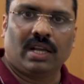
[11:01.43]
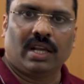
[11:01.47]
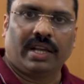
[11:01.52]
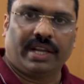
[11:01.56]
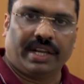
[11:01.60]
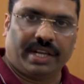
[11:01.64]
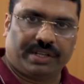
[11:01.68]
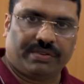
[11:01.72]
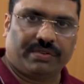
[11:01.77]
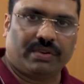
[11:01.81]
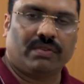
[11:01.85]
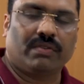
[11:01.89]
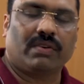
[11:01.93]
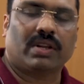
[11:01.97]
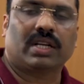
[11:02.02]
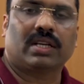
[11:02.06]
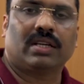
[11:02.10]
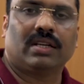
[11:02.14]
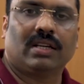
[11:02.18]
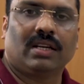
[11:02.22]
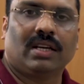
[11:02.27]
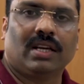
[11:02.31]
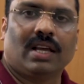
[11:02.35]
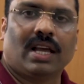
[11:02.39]
It will
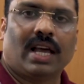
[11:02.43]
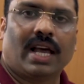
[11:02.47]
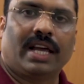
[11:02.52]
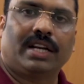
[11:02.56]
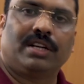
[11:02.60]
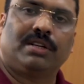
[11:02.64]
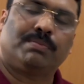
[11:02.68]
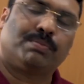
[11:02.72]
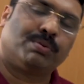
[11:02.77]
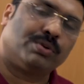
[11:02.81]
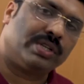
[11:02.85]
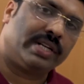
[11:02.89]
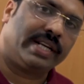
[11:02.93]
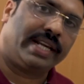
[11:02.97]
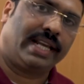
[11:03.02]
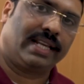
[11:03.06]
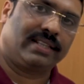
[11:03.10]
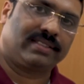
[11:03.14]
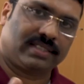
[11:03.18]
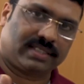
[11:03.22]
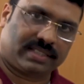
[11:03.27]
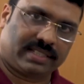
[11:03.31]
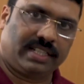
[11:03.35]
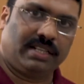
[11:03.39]
work. And put
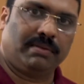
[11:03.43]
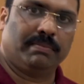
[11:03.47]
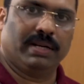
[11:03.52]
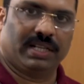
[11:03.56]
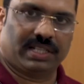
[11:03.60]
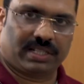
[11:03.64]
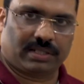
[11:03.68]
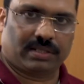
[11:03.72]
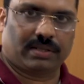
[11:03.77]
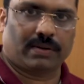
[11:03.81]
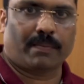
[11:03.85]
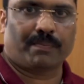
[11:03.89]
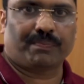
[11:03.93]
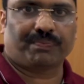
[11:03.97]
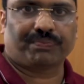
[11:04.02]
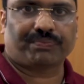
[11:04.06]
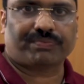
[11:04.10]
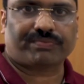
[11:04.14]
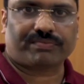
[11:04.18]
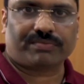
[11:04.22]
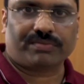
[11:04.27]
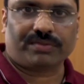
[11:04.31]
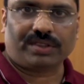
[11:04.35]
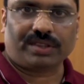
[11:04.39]
SSD better,
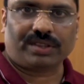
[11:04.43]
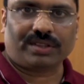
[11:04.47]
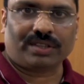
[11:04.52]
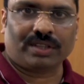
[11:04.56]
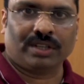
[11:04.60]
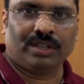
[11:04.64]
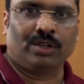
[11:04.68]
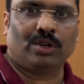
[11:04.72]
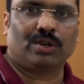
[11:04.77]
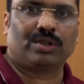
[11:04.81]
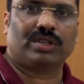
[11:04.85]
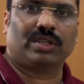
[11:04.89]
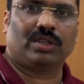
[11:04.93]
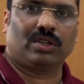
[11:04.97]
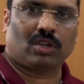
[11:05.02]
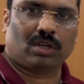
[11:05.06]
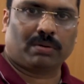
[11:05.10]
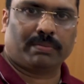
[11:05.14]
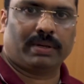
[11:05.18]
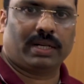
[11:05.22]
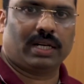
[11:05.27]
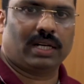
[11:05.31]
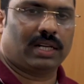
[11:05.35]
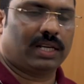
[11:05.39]
not
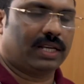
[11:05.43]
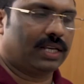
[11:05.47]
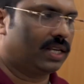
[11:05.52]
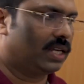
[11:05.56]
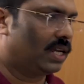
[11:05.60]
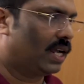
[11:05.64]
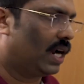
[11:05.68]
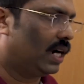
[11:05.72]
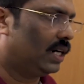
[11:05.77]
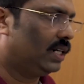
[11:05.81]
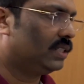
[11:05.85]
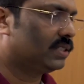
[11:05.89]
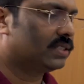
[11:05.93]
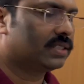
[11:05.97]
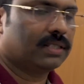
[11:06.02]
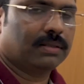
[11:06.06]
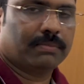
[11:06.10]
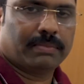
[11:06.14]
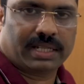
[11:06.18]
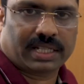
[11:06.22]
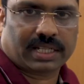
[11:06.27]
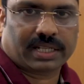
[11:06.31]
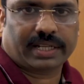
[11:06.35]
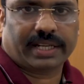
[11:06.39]
normal hard disk,
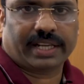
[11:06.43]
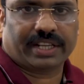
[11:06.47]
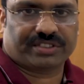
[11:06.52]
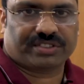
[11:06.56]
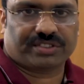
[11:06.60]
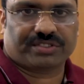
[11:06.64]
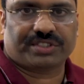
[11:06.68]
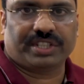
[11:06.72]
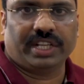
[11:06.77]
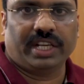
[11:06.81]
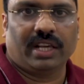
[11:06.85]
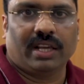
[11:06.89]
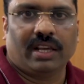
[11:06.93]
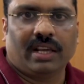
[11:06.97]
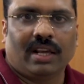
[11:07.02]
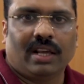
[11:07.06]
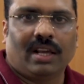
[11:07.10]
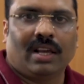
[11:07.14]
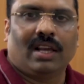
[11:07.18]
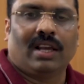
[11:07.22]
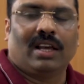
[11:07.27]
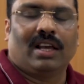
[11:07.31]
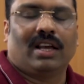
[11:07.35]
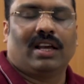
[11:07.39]
better
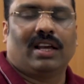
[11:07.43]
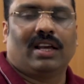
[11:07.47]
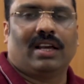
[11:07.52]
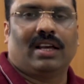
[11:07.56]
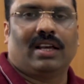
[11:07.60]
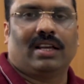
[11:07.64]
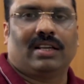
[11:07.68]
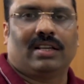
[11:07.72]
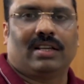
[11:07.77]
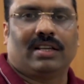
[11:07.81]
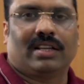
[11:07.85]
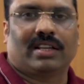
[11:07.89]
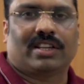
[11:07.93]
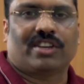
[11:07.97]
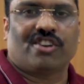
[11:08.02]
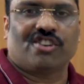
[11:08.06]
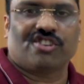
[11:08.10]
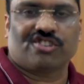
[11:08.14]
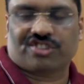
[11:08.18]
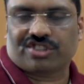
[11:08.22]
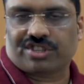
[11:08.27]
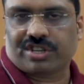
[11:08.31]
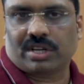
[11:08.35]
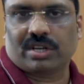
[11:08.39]
SSD.
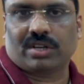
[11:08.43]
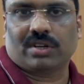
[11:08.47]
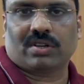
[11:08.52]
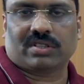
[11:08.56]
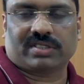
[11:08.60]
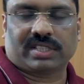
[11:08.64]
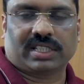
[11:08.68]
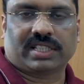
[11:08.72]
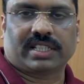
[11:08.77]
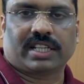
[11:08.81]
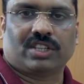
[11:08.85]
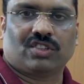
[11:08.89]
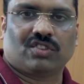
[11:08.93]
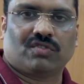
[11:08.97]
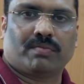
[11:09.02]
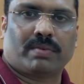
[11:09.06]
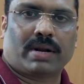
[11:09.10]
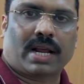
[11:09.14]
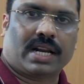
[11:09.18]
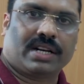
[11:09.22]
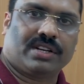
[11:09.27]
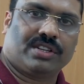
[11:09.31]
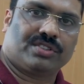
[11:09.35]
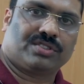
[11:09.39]
Kingston or such kind of
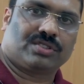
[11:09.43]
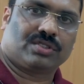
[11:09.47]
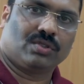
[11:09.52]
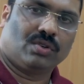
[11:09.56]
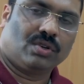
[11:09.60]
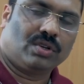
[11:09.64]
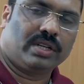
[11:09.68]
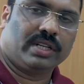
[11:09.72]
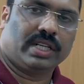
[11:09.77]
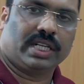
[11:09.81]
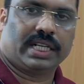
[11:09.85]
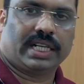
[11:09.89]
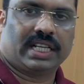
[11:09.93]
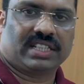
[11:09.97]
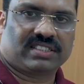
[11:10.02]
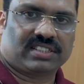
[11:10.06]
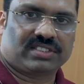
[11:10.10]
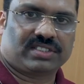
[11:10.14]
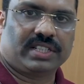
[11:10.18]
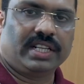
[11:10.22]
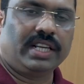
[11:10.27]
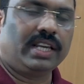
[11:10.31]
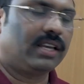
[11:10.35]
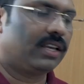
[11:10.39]
brand is good in
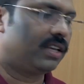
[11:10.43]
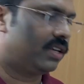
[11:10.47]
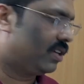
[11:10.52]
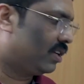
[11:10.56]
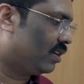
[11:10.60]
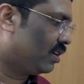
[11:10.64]
SSD.